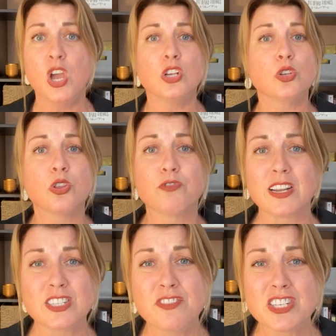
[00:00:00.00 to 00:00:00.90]
So the
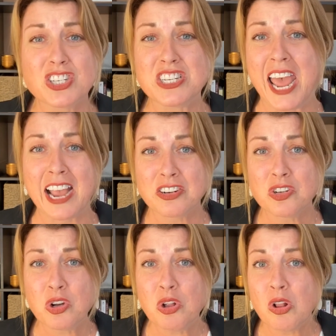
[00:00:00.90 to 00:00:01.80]
rest of it's
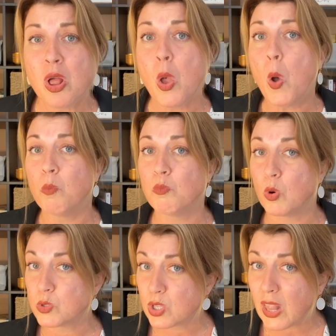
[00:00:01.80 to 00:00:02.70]
technical.
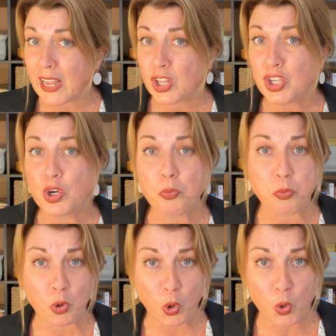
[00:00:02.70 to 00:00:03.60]
Most likely your
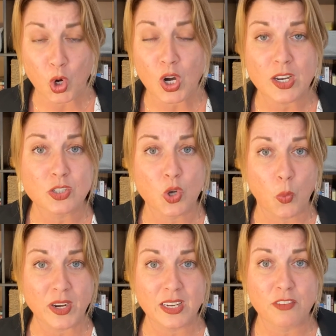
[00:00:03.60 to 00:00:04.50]
broker is
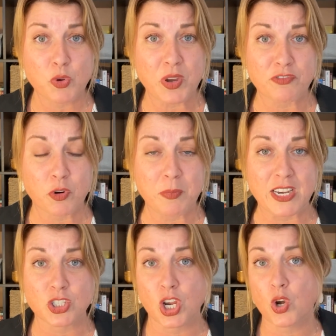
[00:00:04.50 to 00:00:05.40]
going to give you
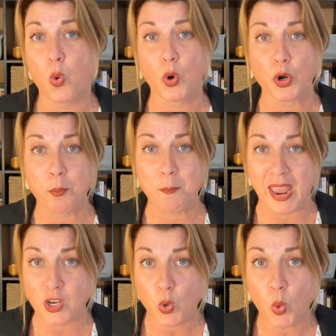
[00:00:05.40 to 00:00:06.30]
information, or your
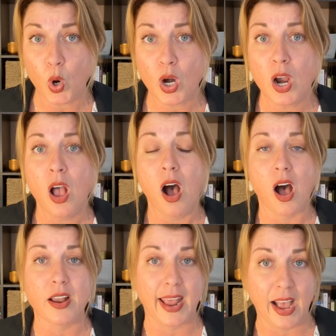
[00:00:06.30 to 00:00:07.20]
mentor,
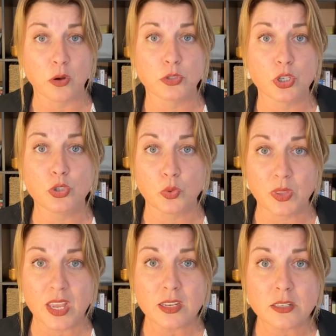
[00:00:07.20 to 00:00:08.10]
on how to do
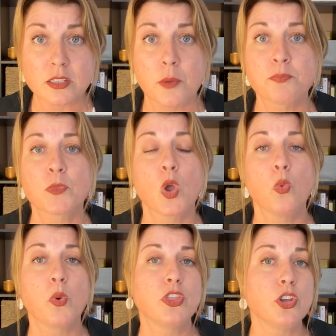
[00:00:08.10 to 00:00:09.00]
this.
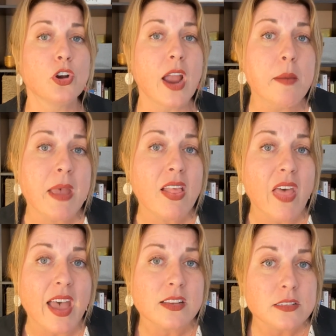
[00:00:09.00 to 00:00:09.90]
With your
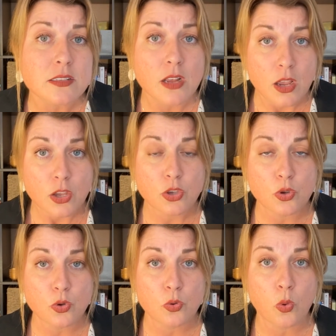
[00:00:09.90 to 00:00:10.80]
MLS,
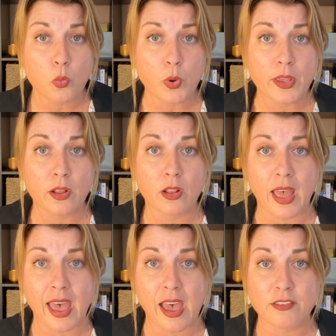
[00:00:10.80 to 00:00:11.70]
you will
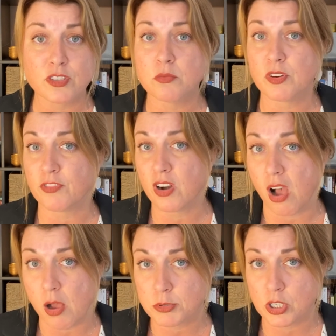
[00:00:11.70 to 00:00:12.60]
have some different
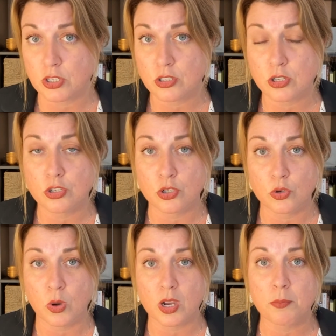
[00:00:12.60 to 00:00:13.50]
options to
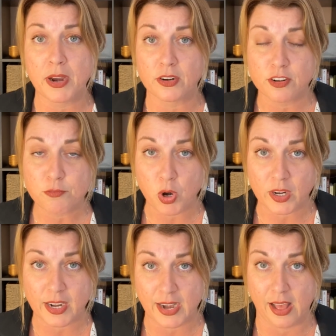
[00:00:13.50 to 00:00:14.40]
do a comparative
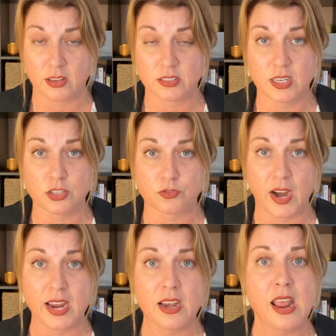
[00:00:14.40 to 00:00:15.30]
market analysis,
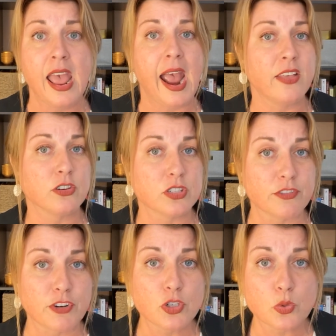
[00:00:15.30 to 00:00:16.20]
right? And there's
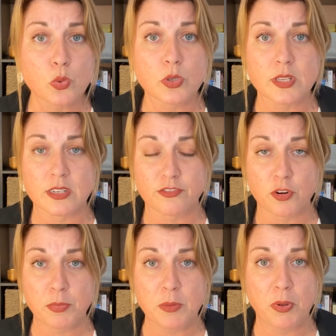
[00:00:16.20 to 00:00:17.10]
different tools that
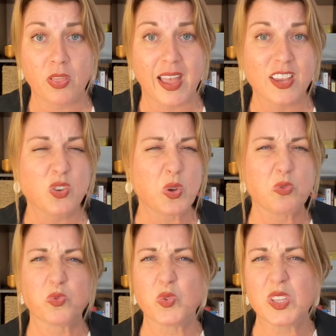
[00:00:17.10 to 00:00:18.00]
different people like. You
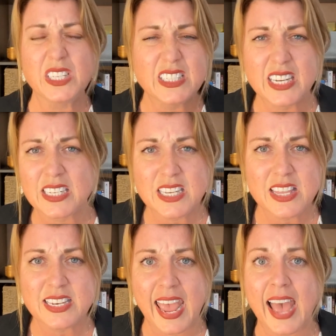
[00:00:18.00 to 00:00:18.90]
can really dig into
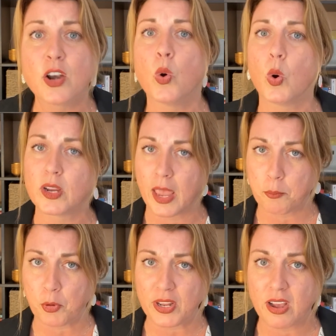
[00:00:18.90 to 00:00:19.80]
the data or
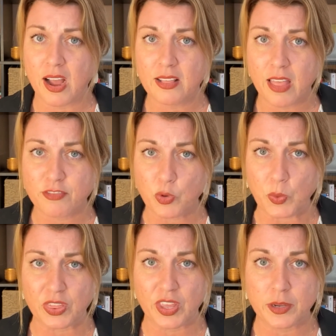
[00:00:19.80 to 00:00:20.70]
get pretty high level
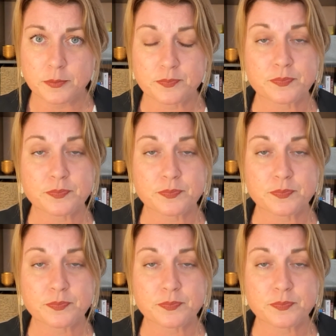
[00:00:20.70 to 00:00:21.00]
with it.